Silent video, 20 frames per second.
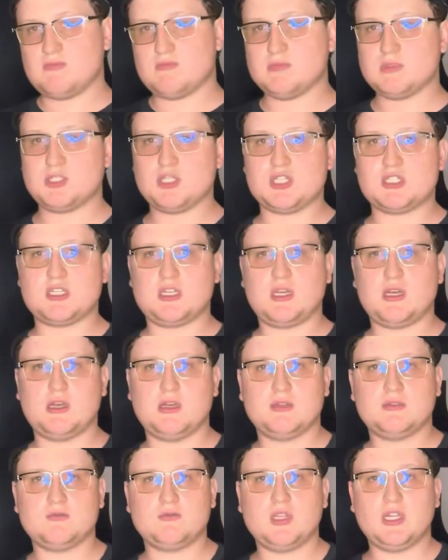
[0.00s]
just
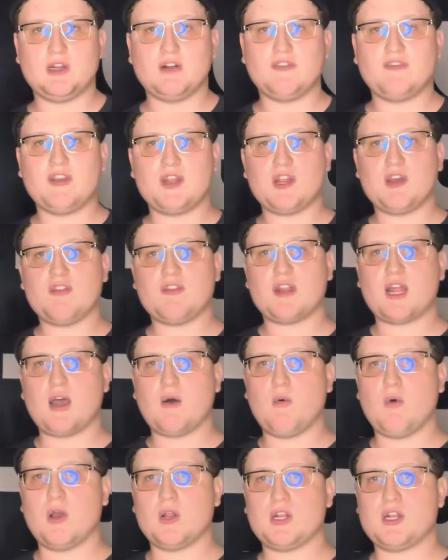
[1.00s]
a little video that I
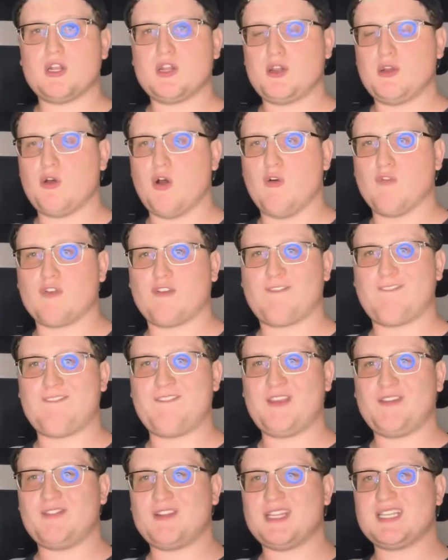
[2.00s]
wanted to do. Over
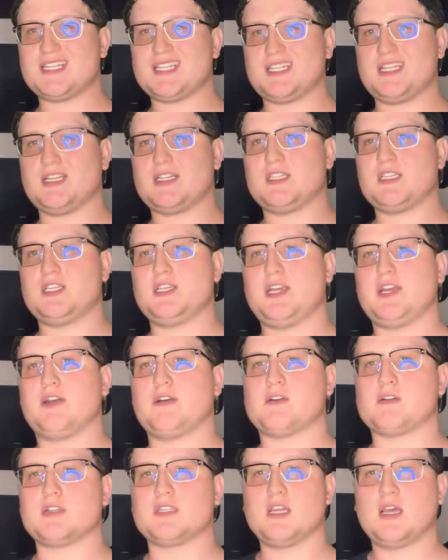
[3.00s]
56
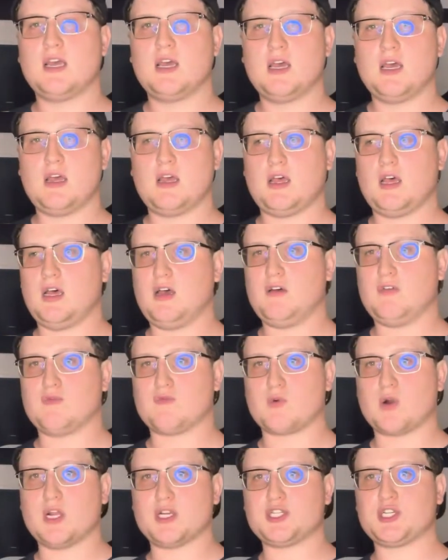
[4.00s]
years of
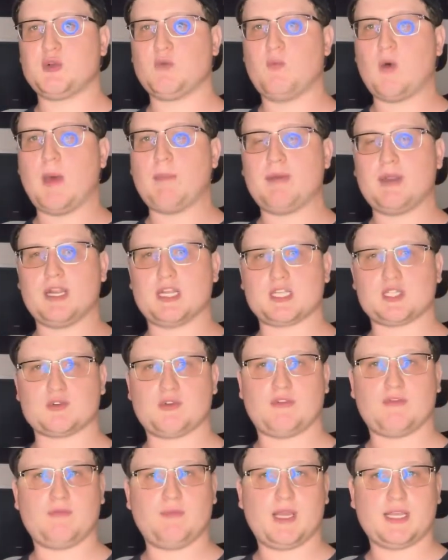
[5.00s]
Russian weapon
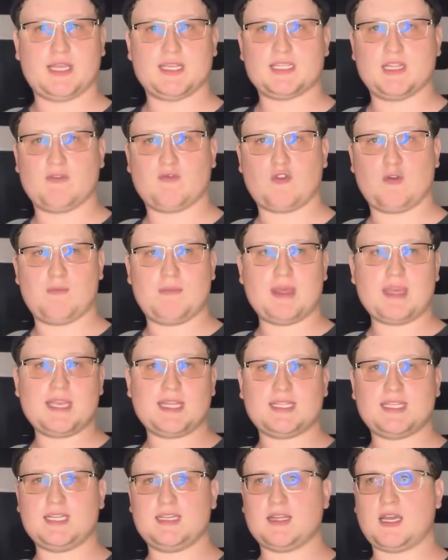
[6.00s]
history. Like I said, from
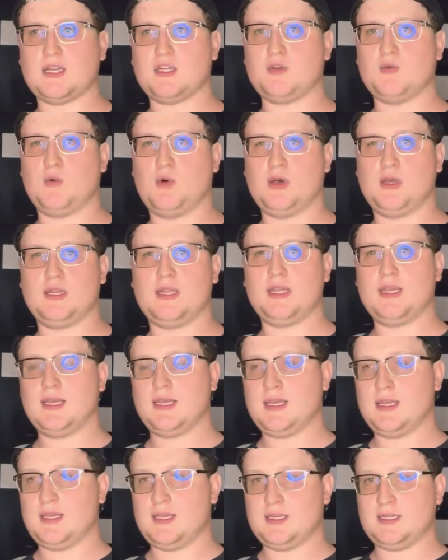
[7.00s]
1891
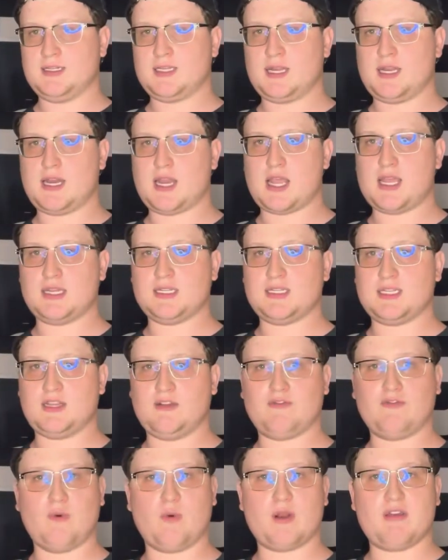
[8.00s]
to
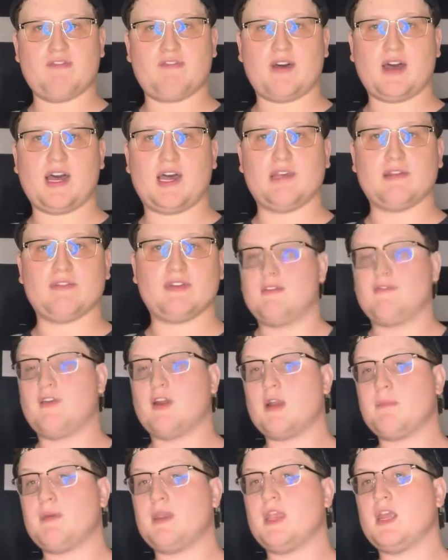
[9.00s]
1945. The
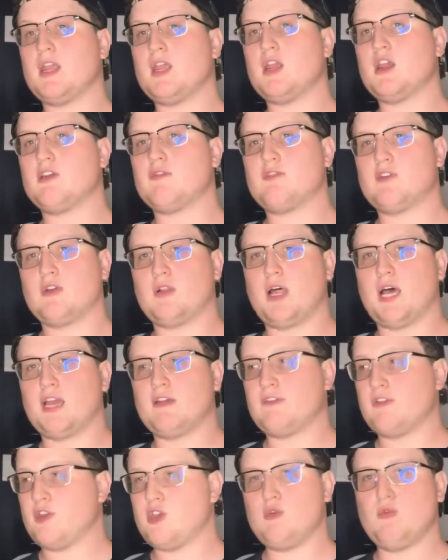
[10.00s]
very beginning of your
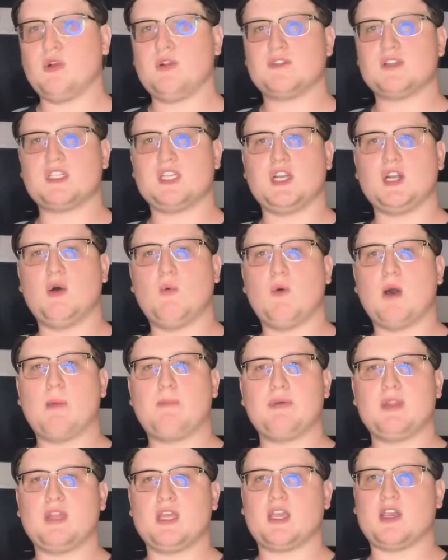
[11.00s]
life, you would have seen a
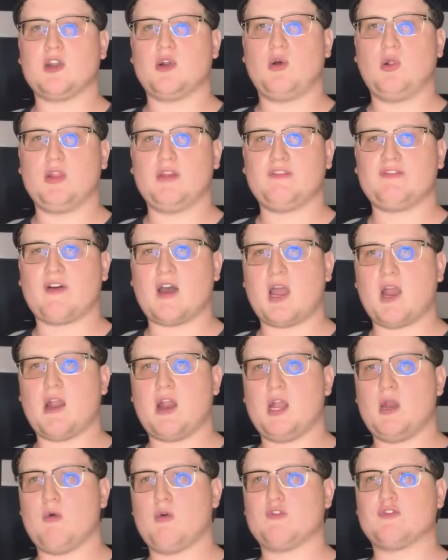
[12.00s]
weapon that could only fire
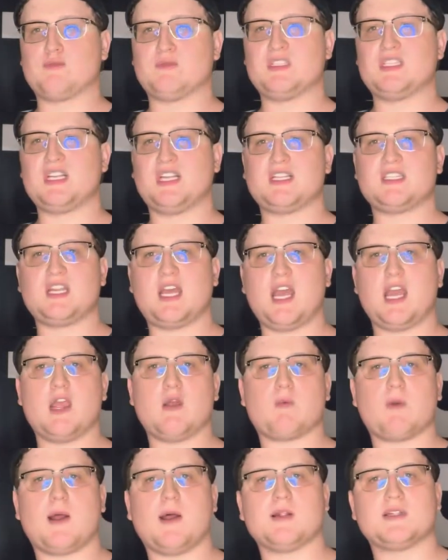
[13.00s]
anywhere from 6 to 8
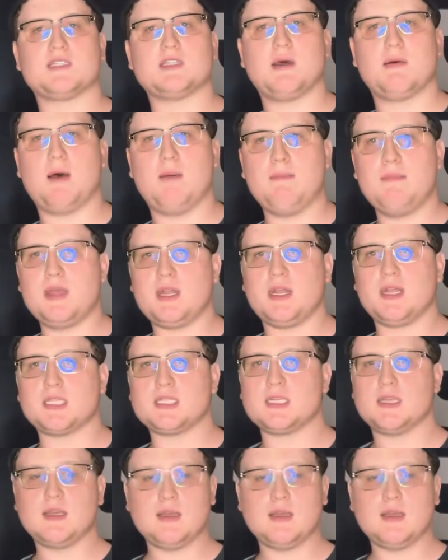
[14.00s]
rounds a minute,